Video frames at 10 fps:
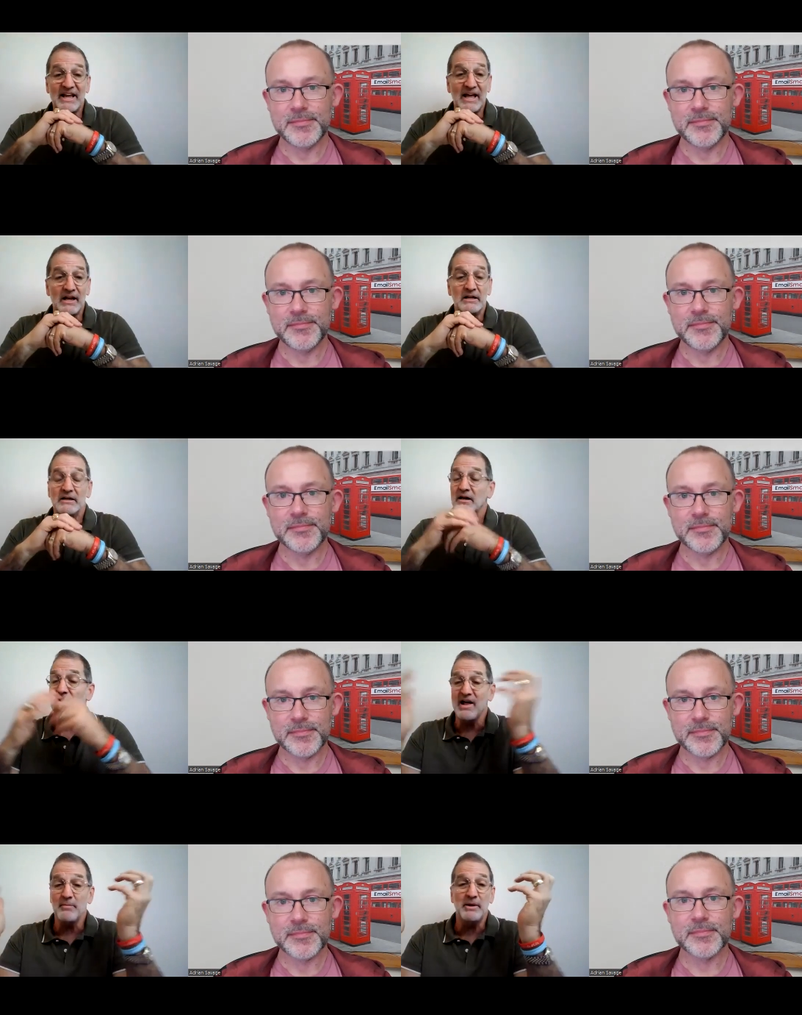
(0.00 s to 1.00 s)
Speaker 1: And again,
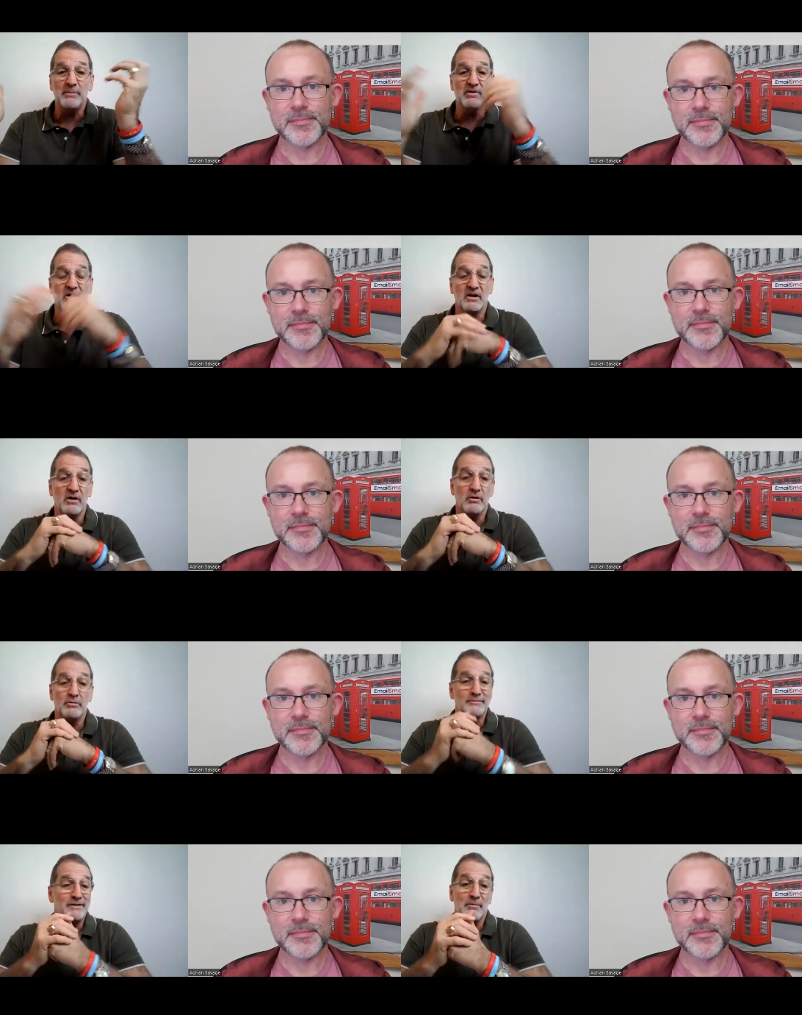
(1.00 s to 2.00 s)
a lot of people are going to
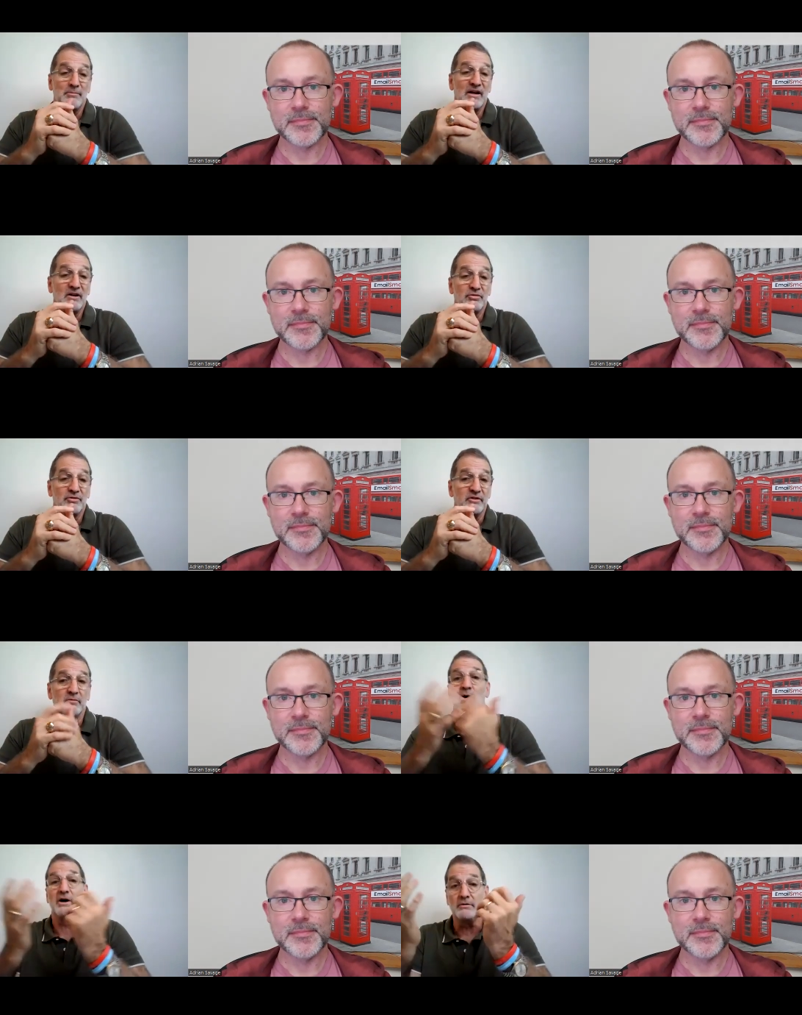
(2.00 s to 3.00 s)
go, I'm not
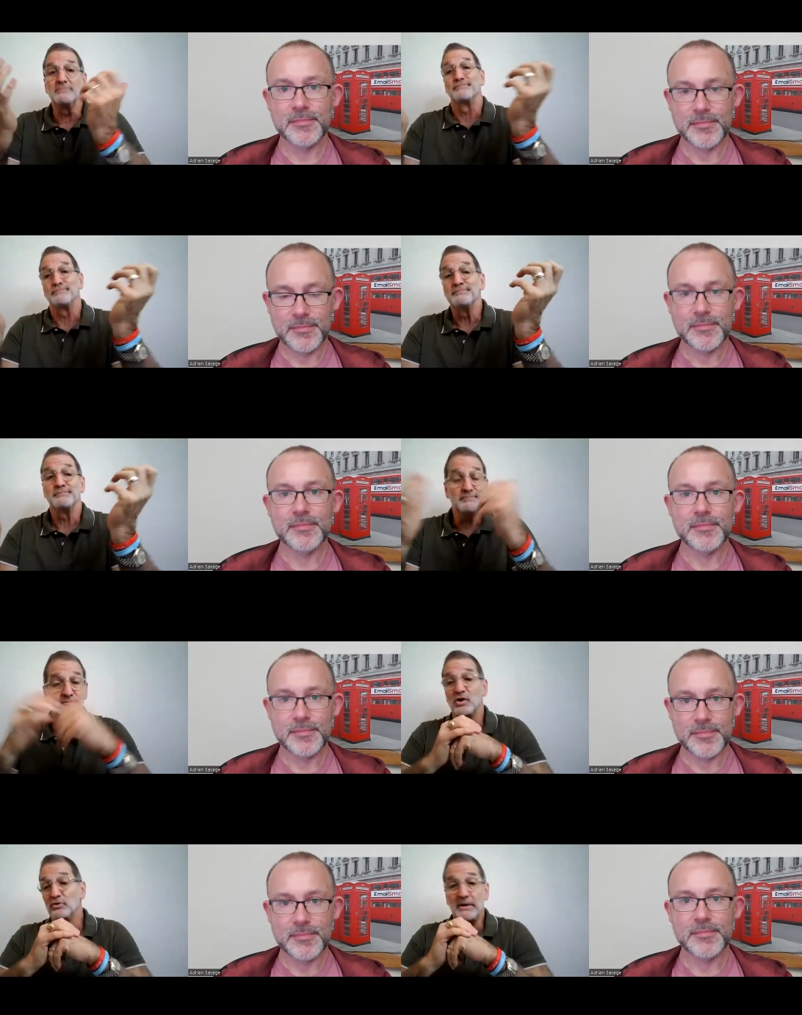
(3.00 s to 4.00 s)
interested. Well,
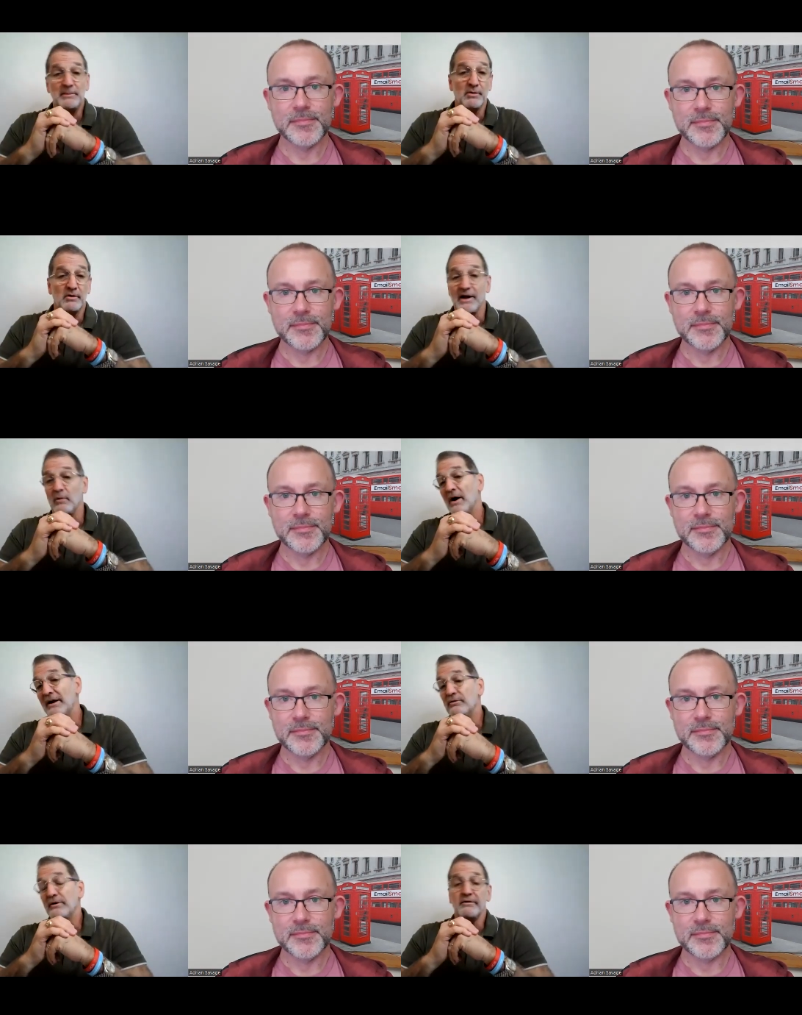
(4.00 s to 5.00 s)
those people are not
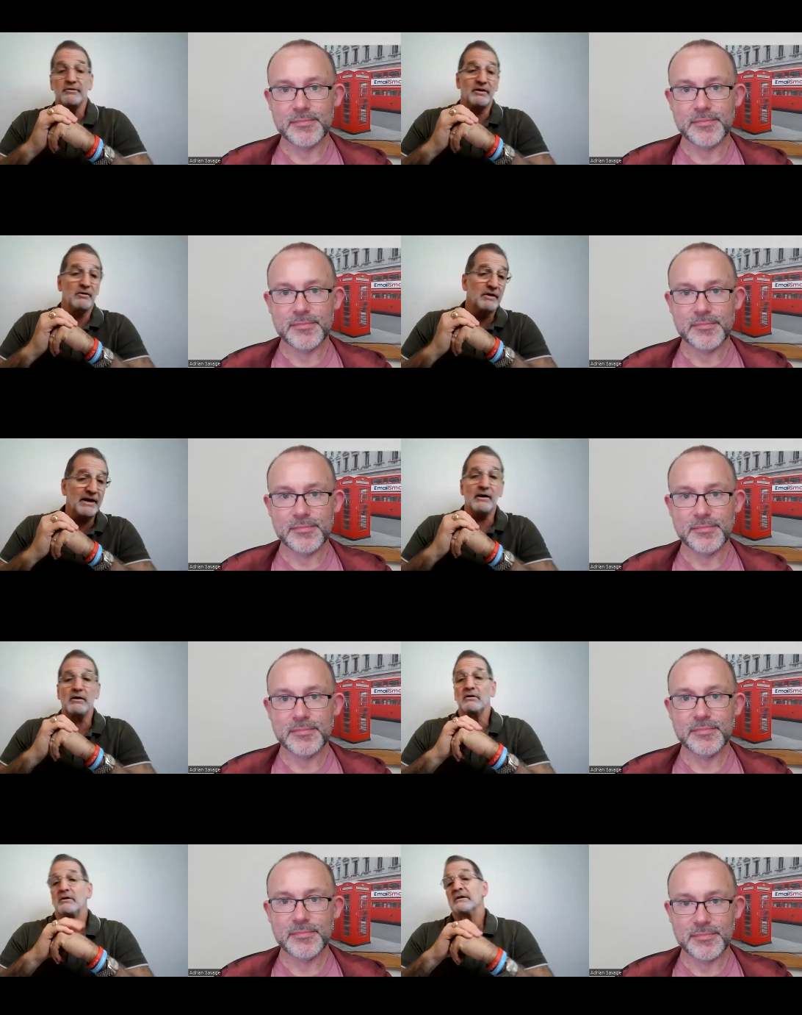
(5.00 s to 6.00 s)
wine drinkers, they don't
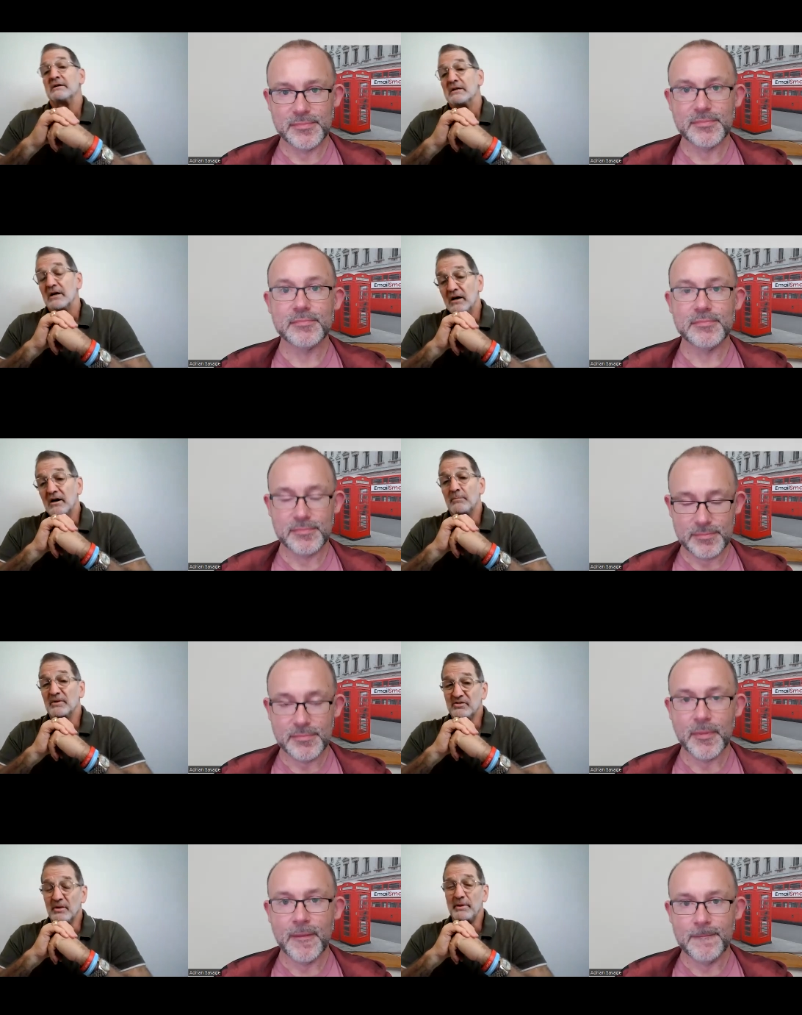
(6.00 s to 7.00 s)
care.
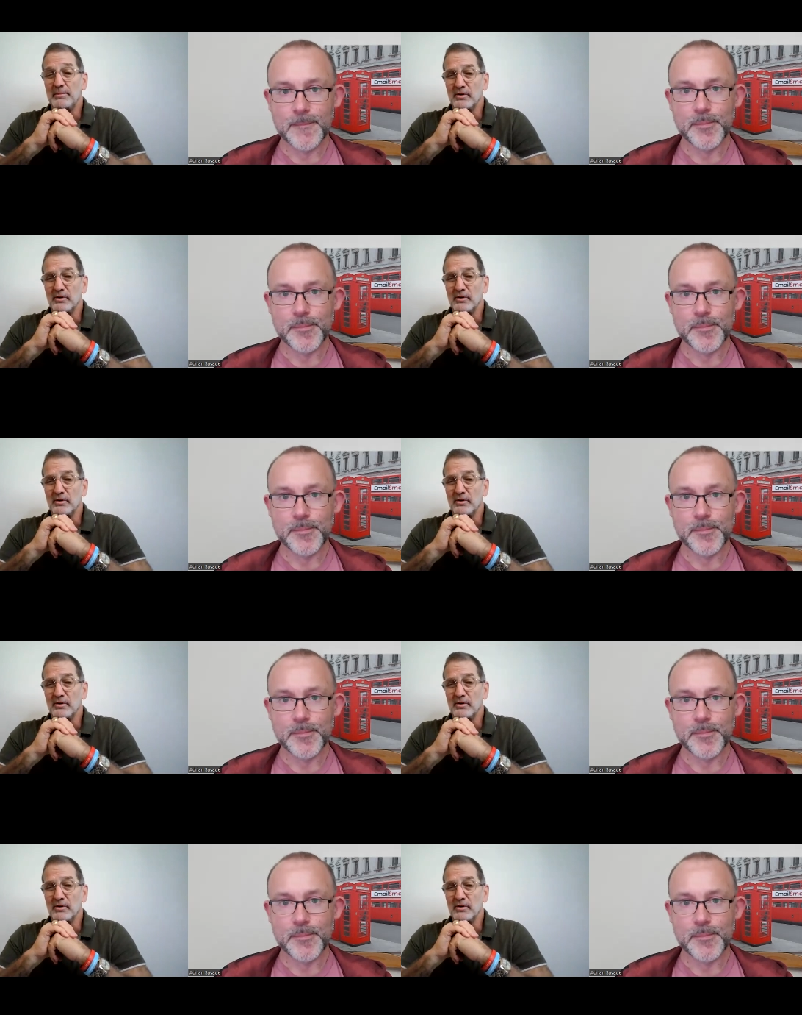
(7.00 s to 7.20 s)
Uh, but some